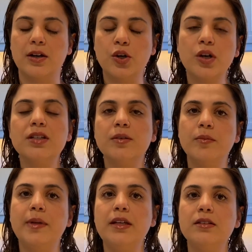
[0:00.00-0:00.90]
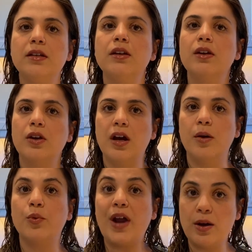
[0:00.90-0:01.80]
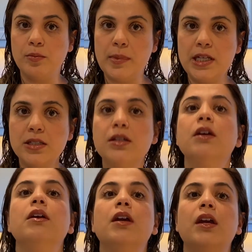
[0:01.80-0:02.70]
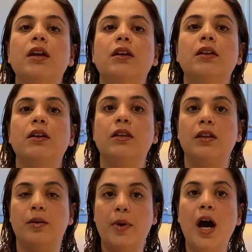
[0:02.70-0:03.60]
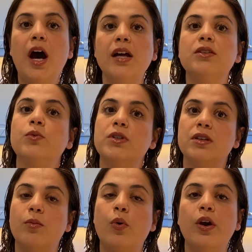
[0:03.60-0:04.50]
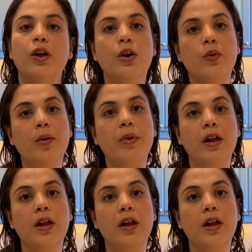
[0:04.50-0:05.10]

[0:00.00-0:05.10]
Cook some meat, ground meat, in the pot with some oil, crumble